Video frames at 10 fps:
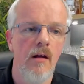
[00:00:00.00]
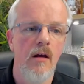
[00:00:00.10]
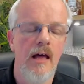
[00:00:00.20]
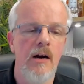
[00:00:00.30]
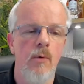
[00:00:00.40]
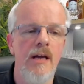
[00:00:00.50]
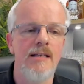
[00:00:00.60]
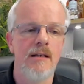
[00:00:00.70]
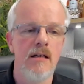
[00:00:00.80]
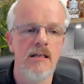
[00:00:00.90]
Eric
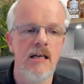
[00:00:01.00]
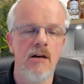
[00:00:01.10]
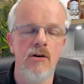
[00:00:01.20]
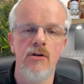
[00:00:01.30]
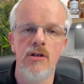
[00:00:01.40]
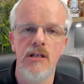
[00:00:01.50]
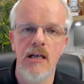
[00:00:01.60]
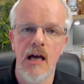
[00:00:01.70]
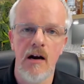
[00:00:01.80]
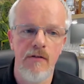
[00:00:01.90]
Waite is here. Good to see you,
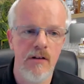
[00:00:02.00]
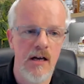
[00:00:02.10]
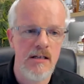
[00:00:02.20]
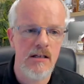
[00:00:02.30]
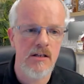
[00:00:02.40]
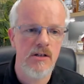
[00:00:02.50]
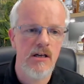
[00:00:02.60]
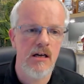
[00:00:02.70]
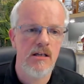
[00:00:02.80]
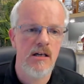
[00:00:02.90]
Eric. Fantastic to see
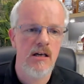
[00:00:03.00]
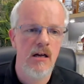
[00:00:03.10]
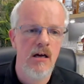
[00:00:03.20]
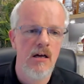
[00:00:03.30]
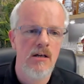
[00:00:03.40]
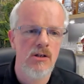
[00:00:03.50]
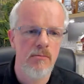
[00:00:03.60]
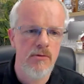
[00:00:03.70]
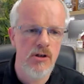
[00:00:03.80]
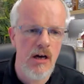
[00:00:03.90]
you. Insane.
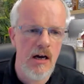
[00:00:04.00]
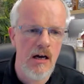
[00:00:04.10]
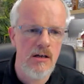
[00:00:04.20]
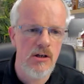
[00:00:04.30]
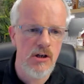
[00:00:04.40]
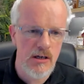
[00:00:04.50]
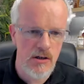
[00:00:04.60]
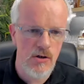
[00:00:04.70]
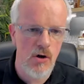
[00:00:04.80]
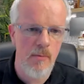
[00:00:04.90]

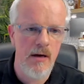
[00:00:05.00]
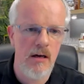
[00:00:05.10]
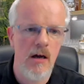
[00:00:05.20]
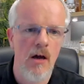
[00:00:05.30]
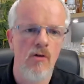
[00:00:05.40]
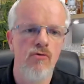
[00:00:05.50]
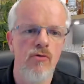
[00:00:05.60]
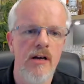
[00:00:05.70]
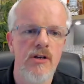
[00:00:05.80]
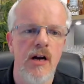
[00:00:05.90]
Suggested topic,
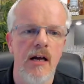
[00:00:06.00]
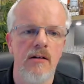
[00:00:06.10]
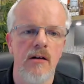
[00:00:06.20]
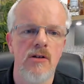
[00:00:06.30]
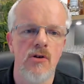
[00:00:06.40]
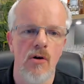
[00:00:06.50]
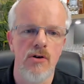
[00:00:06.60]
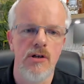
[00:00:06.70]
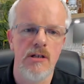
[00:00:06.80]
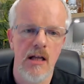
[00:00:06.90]
resurrecting Scotch
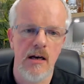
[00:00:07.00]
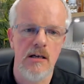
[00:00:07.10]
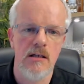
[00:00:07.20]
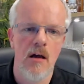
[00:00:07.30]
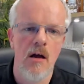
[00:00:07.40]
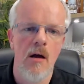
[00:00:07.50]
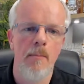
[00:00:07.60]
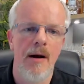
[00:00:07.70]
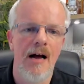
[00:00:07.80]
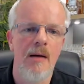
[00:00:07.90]
distilleries.
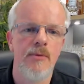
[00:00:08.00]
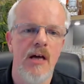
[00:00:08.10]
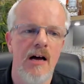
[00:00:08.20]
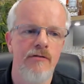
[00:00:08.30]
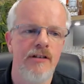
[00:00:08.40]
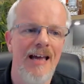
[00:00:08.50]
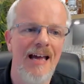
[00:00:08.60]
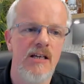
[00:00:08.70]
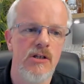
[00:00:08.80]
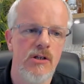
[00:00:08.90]
Perhaps have
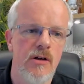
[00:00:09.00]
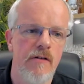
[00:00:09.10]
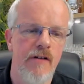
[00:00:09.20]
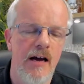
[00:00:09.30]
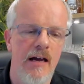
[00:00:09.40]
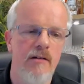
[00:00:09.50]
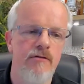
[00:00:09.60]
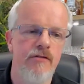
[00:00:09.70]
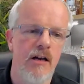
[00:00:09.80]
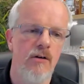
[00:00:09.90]
guests via
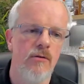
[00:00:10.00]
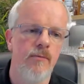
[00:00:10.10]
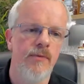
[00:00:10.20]
video.